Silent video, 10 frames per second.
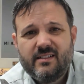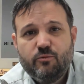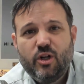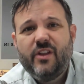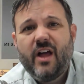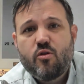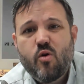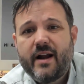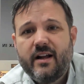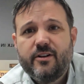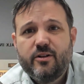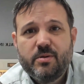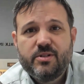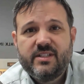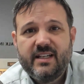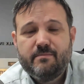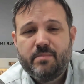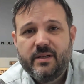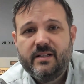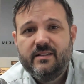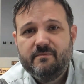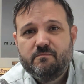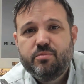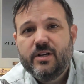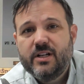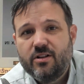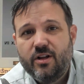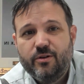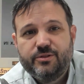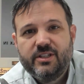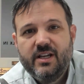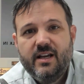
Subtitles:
Well, not quite 100%, but pretty close.